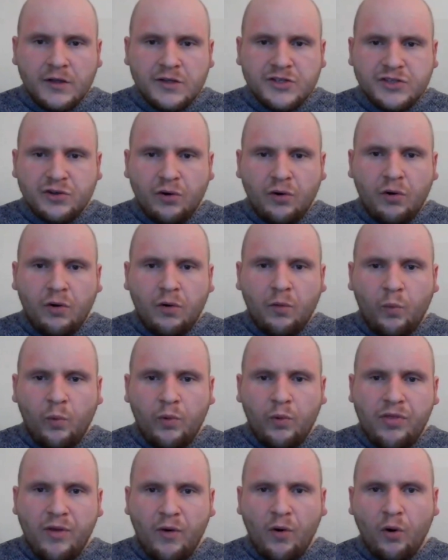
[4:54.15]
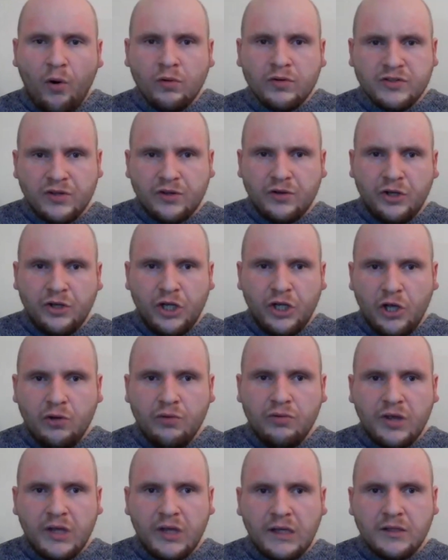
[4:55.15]
So with those
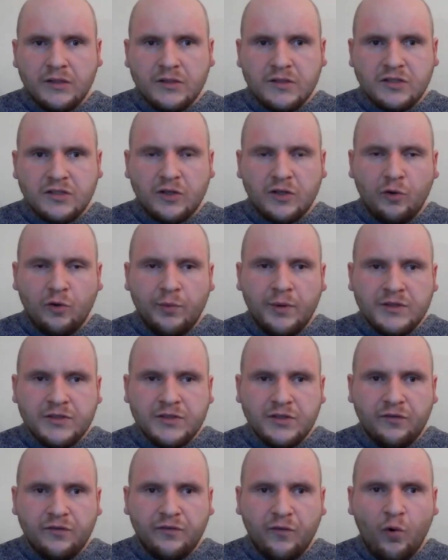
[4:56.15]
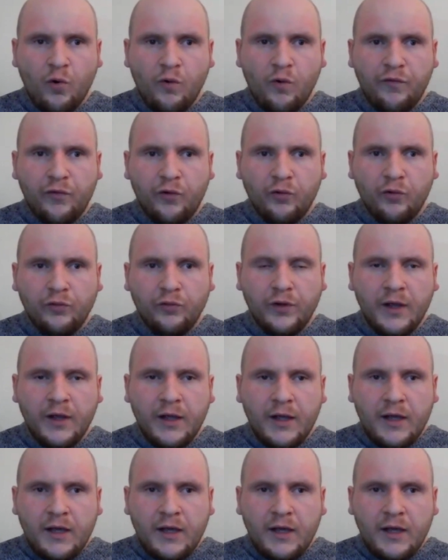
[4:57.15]
new things coming to the forefront,